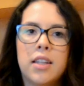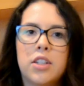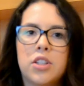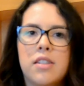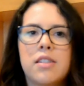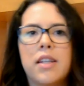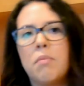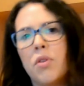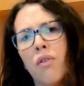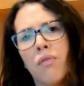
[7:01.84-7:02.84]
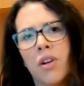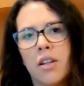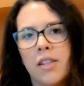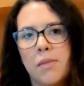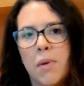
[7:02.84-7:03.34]
they just skipped over
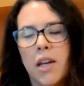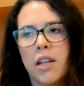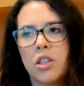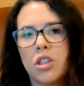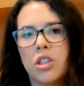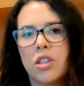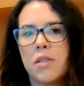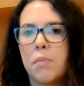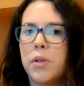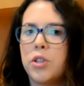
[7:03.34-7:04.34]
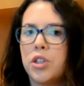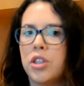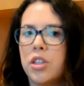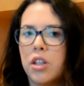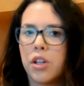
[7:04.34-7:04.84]
her Spanish and just pushed
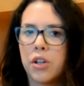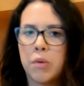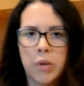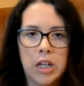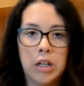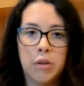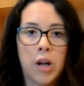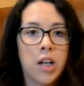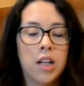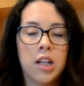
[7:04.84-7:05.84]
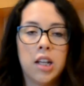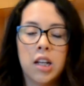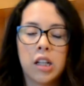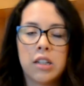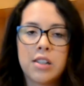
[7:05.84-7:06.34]
her to learn reading and writing in
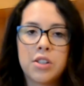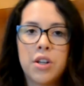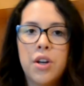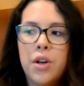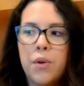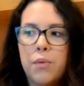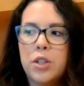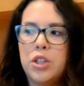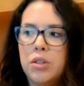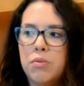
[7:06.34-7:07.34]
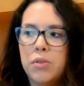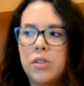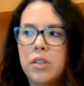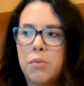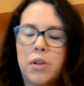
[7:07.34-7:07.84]
English, when she
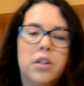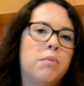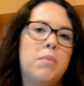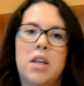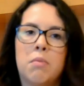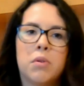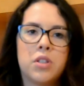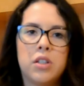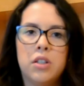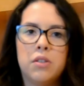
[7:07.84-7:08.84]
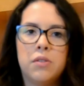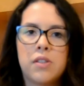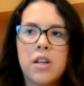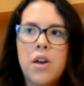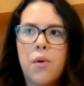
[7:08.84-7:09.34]
really would be able to
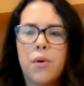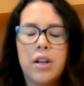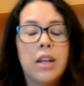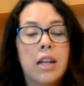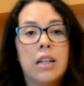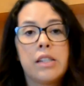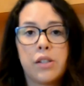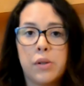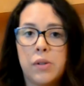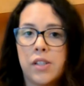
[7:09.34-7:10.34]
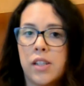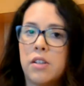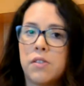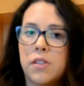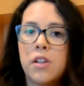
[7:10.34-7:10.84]
use or needs those
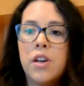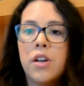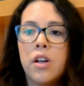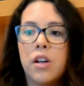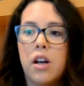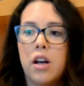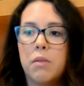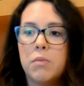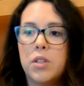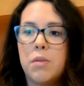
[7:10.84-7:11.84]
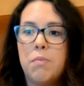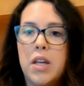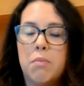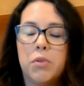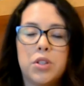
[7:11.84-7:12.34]
skills to be
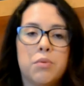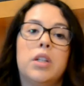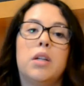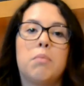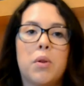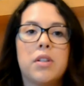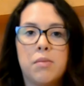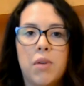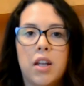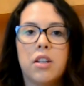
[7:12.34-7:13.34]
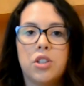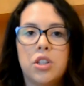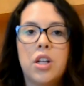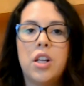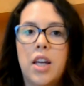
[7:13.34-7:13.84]
able to read in both
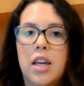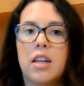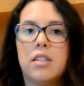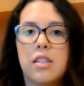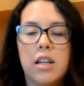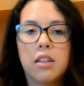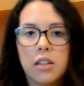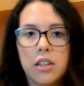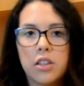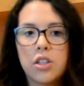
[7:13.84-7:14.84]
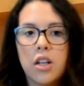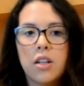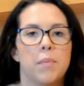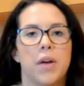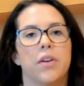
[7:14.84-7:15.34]
Spanish and English.
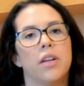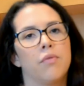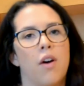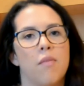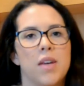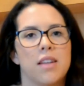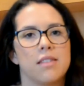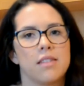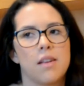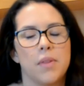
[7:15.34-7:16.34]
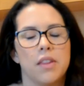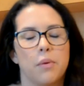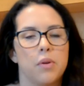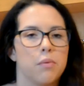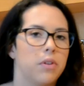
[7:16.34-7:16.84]
Parent involvement isn't something
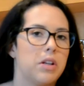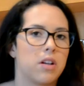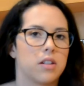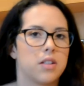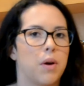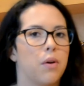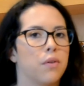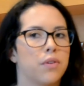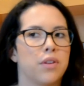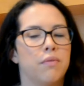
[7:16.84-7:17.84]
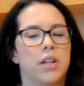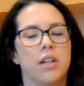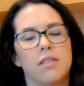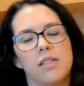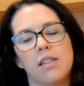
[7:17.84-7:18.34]
that we really talked about over the
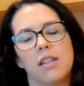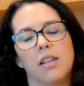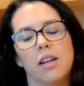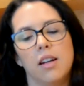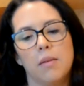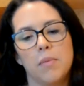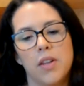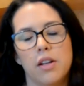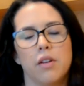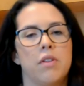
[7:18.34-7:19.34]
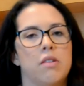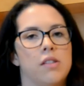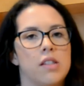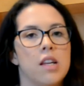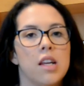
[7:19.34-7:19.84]
videos and the
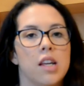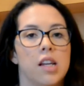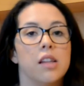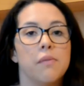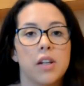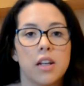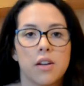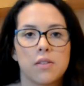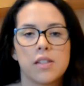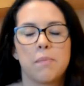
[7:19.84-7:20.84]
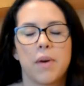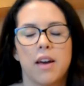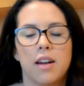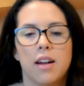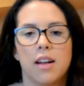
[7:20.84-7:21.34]
interviews in the videos,
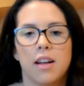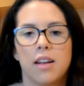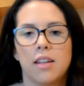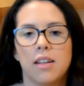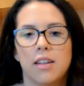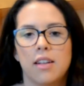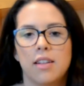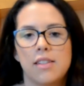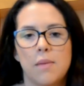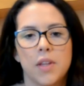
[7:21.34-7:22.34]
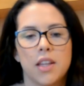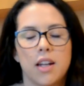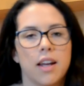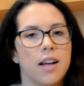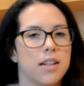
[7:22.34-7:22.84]
but it is something
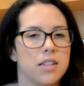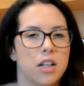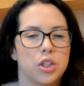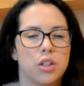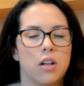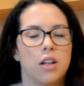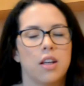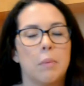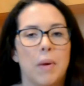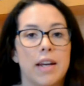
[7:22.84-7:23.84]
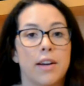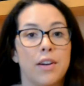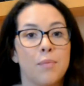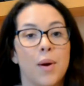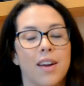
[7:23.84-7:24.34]
that I kind of touched on in my
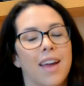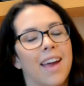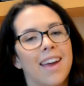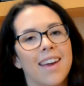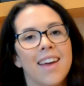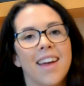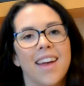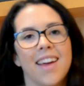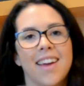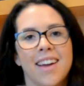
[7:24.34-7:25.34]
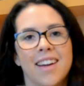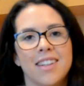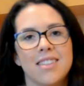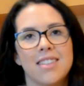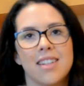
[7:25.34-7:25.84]
narrative part A,
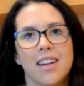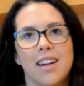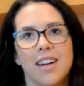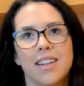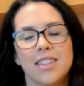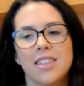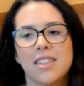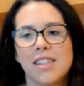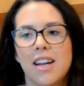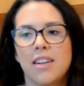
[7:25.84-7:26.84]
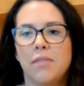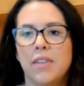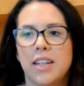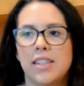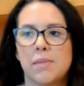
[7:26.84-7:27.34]
and she just kind
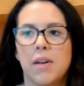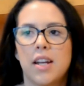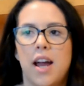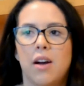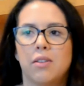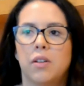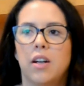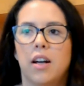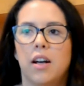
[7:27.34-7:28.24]
of explained how